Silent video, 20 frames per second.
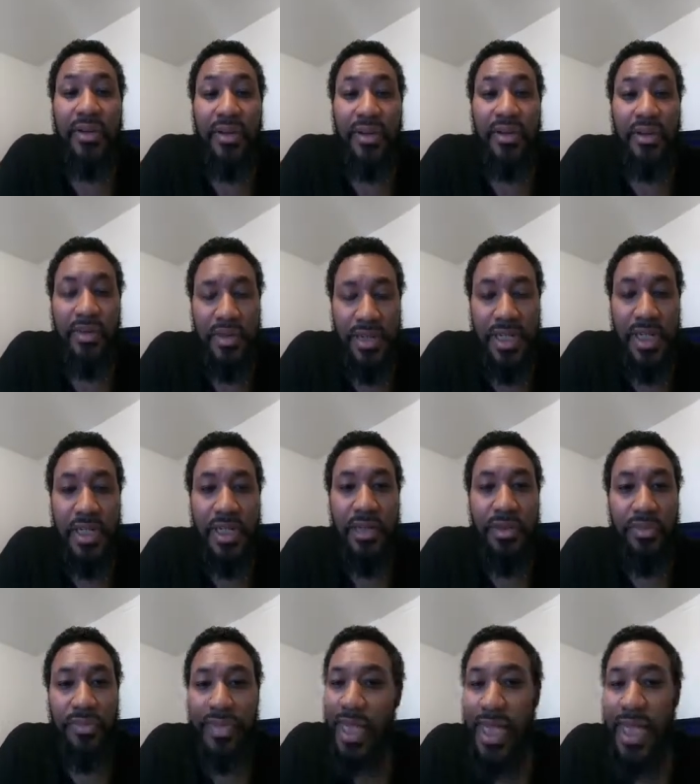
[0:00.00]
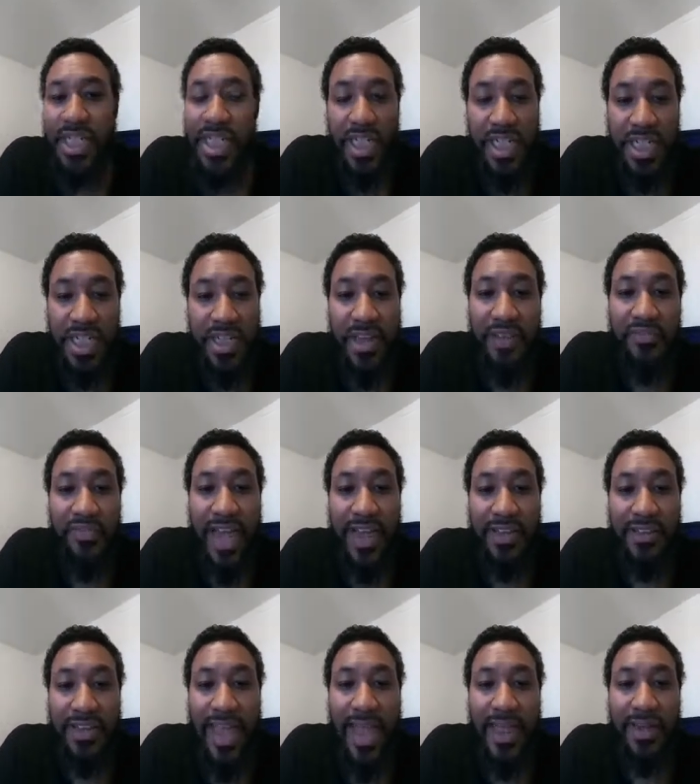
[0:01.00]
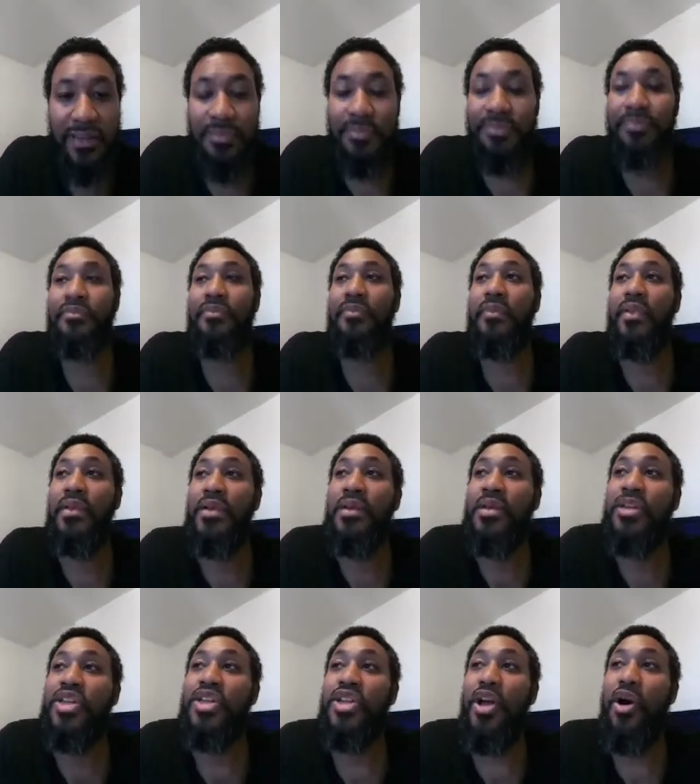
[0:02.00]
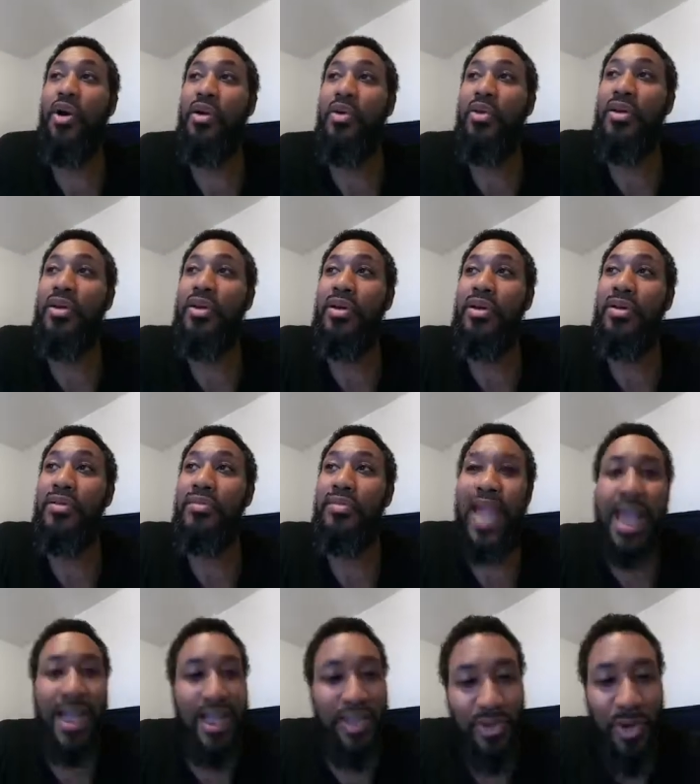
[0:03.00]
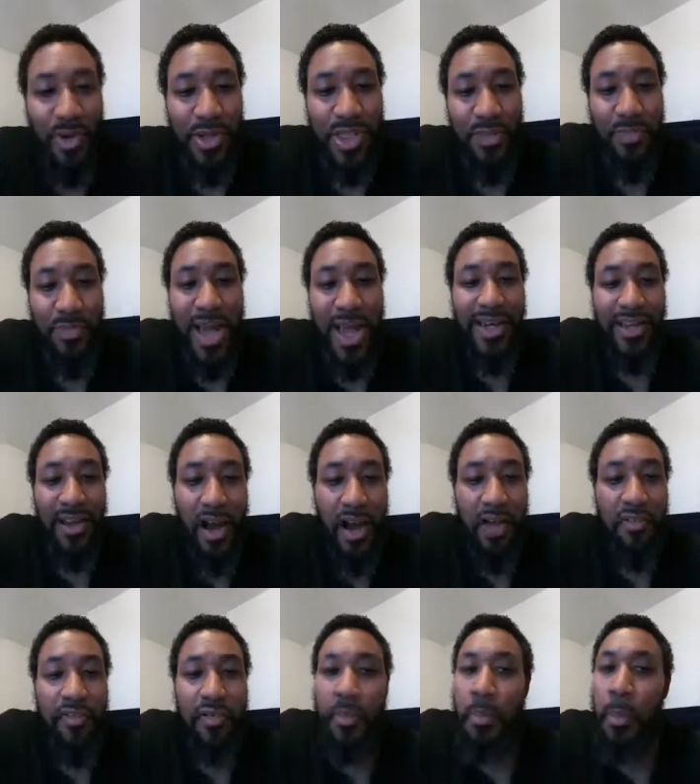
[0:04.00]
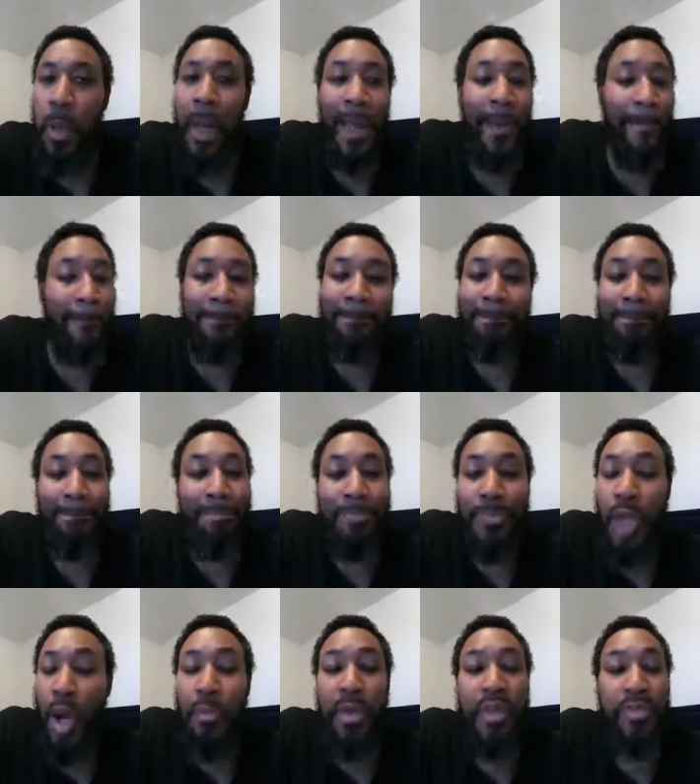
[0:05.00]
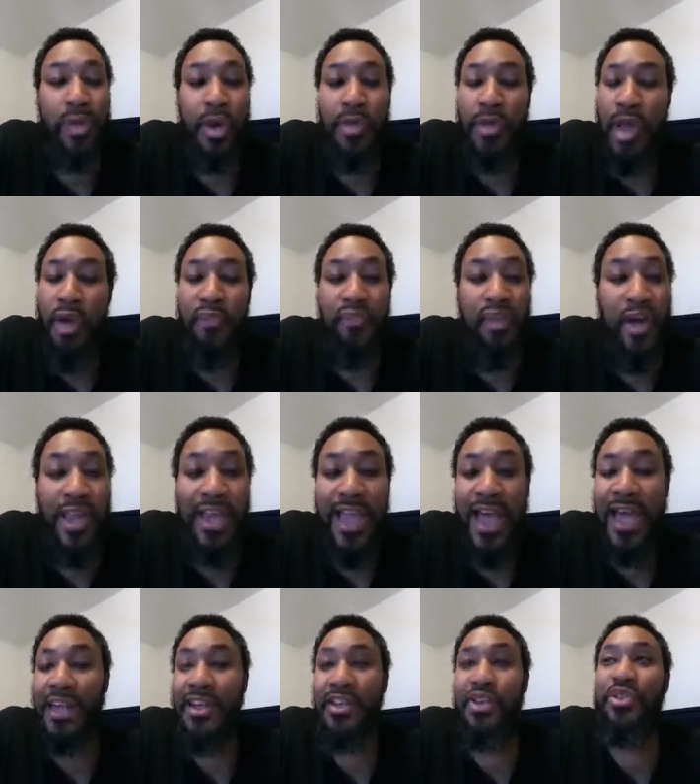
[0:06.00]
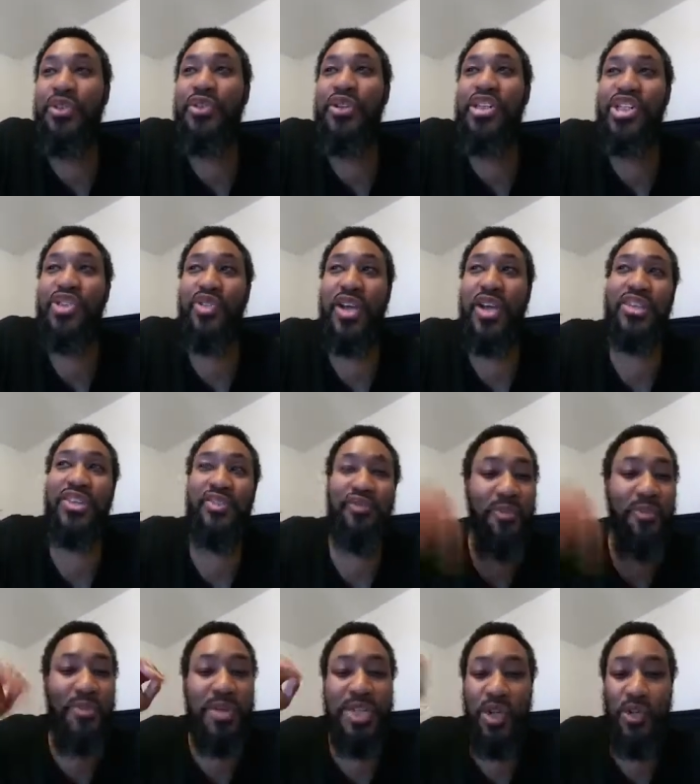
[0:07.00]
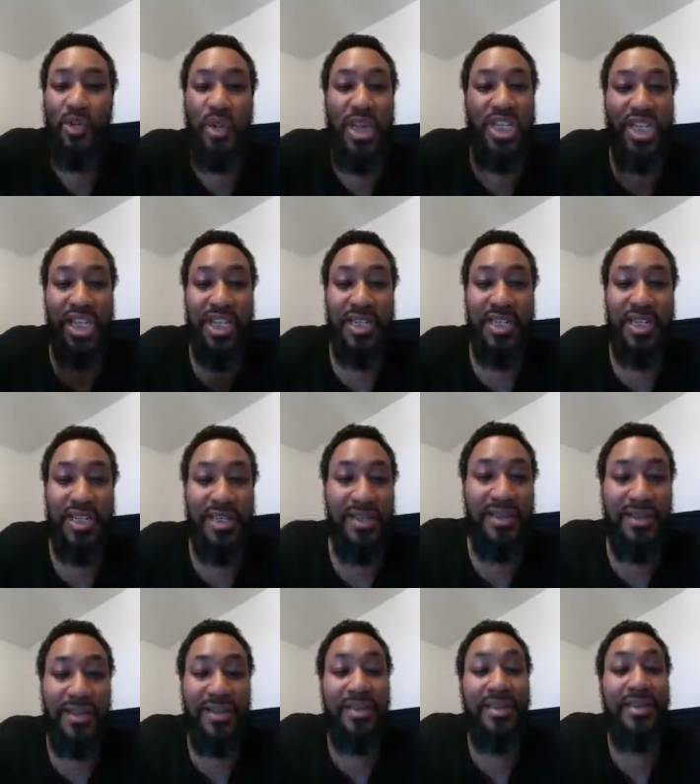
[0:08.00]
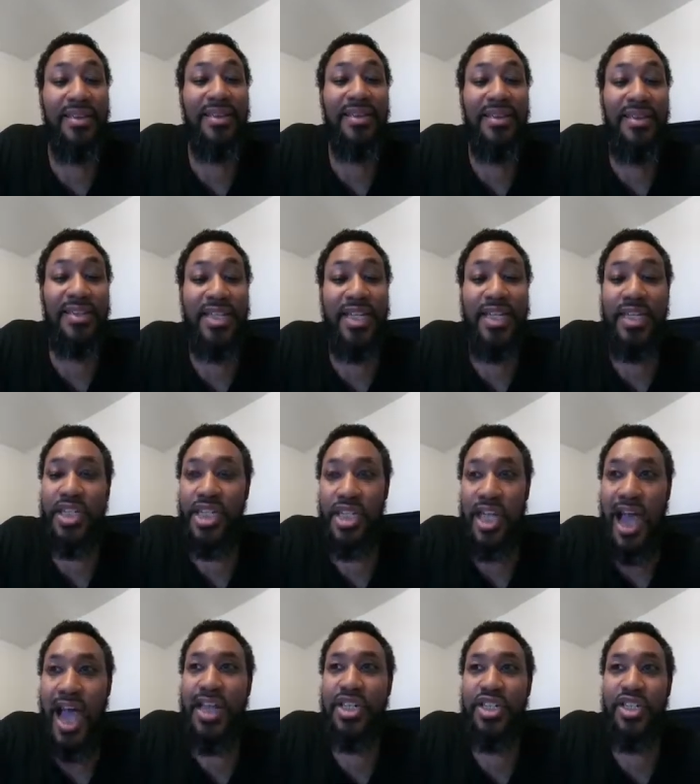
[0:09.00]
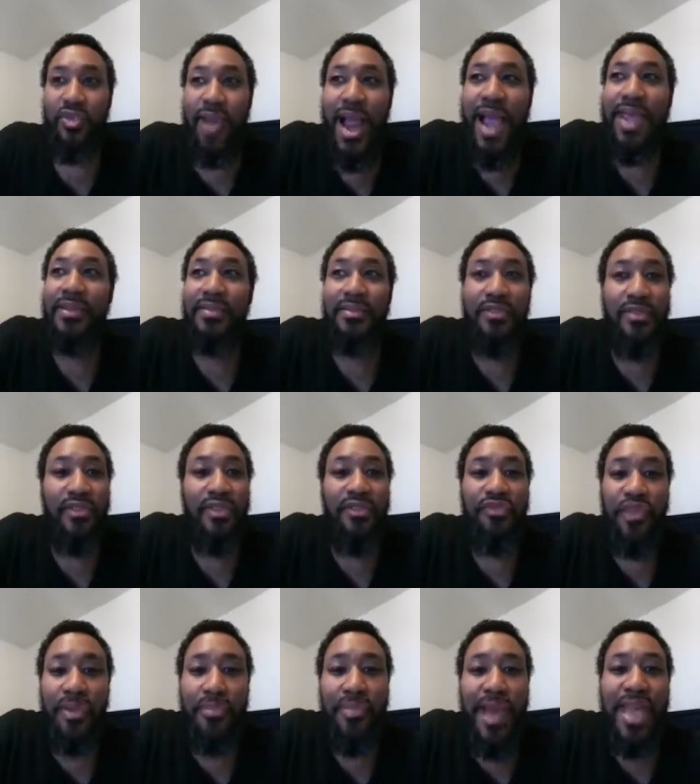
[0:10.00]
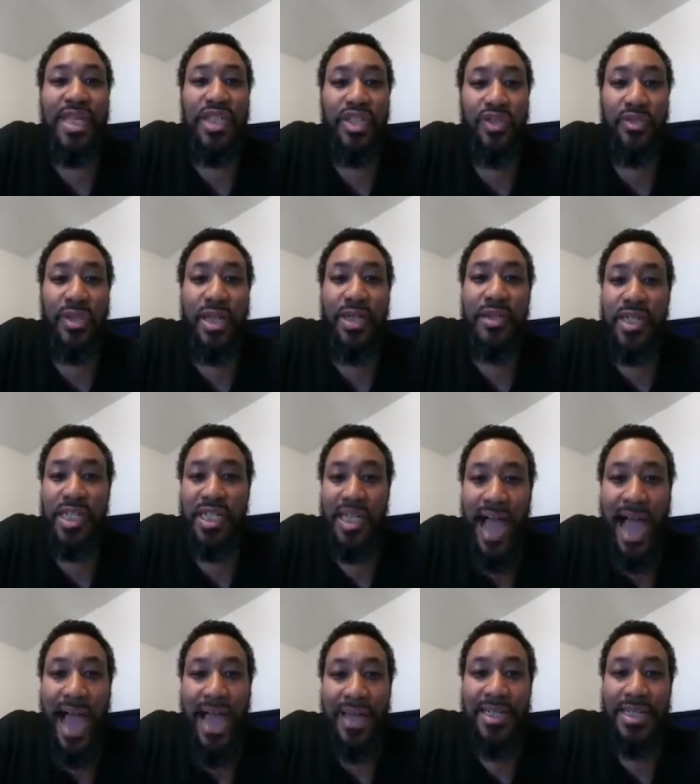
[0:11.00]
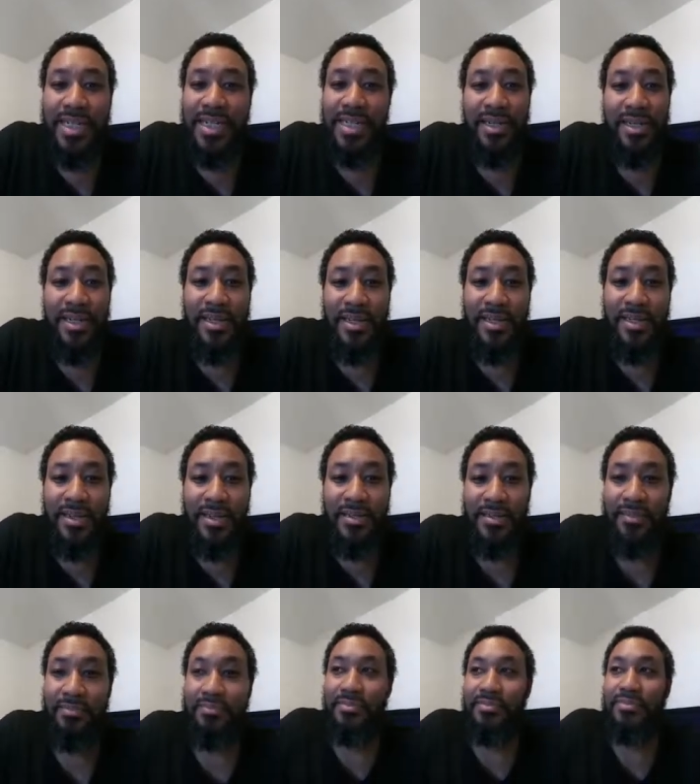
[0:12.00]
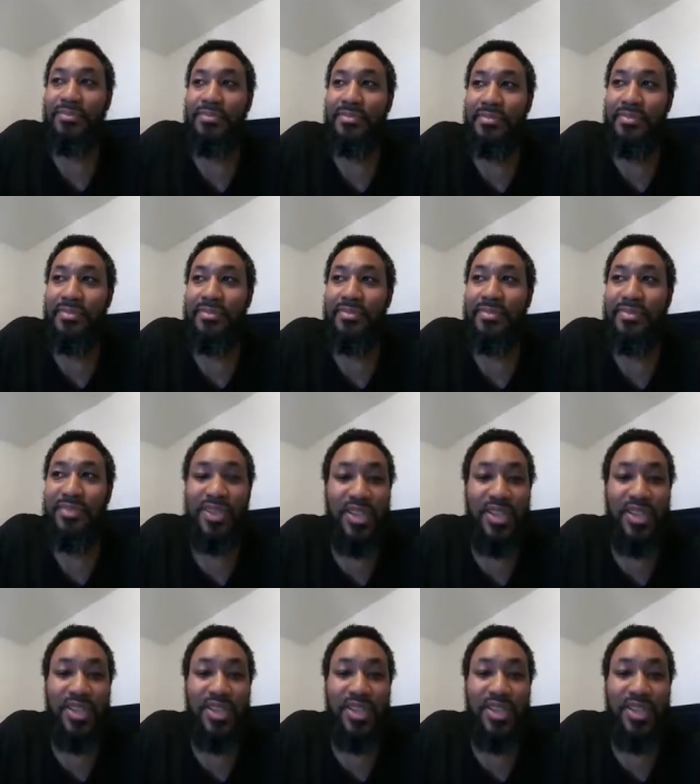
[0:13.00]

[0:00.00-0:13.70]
you see, religion and stuff like that. So That could throw somebody off. But don't be thrown off. All you got to do is trace it from its origin. You see, the Scottish Rite, Freemasonry, the Scots, the